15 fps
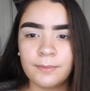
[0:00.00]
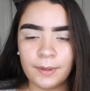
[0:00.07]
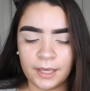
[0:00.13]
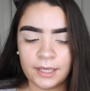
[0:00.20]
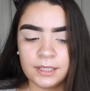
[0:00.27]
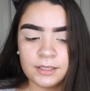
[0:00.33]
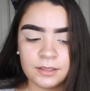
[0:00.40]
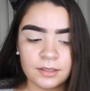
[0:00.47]

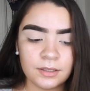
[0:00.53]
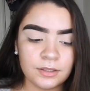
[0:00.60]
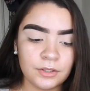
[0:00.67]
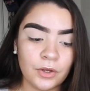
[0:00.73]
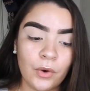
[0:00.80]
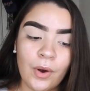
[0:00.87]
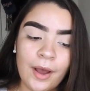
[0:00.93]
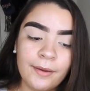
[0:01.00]
base,
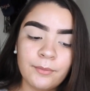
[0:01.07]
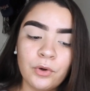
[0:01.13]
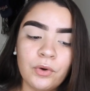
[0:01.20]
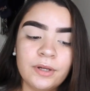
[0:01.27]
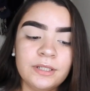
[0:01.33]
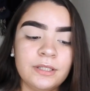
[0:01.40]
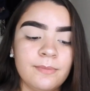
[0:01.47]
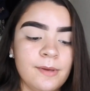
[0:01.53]
so I'm
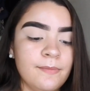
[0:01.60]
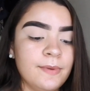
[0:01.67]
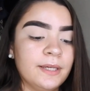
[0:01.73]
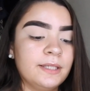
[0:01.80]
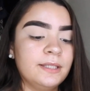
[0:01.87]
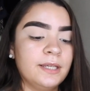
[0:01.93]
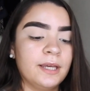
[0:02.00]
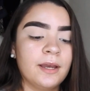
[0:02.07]
going to be
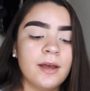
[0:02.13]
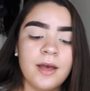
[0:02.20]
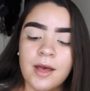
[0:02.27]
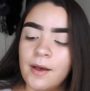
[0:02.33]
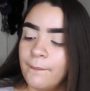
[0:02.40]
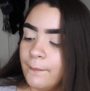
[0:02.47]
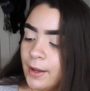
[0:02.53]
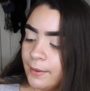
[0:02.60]
mixing
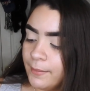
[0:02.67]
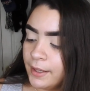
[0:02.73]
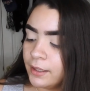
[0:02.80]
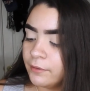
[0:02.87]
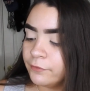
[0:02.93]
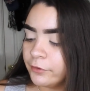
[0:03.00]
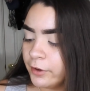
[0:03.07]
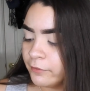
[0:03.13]
my
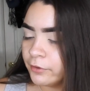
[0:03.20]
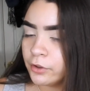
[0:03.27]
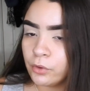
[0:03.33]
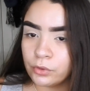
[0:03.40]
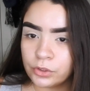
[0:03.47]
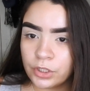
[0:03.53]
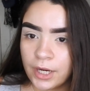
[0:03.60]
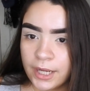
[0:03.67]
Makeup Forever
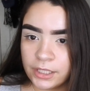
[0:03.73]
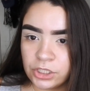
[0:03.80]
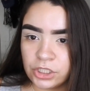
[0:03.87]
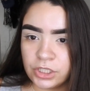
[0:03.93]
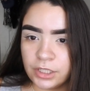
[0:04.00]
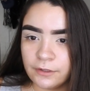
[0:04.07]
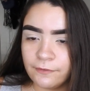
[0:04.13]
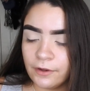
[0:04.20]
Ultra
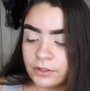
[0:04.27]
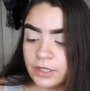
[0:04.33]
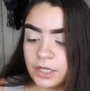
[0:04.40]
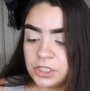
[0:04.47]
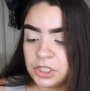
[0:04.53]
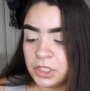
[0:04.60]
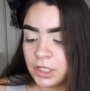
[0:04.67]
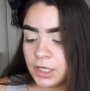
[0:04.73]
HD
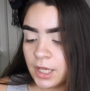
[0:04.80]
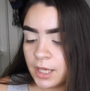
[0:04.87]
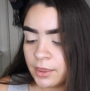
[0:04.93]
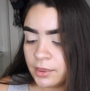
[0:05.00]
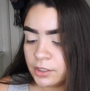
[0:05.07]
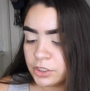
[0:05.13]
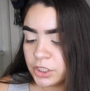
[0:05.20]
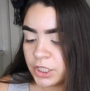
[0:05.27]
foundation
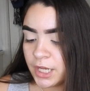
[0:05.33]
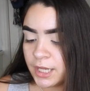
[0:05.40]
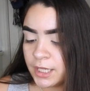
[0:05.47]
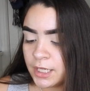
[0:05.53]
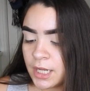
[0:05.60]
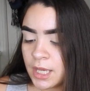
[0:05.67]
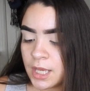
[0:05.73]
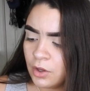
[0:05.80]
in the shade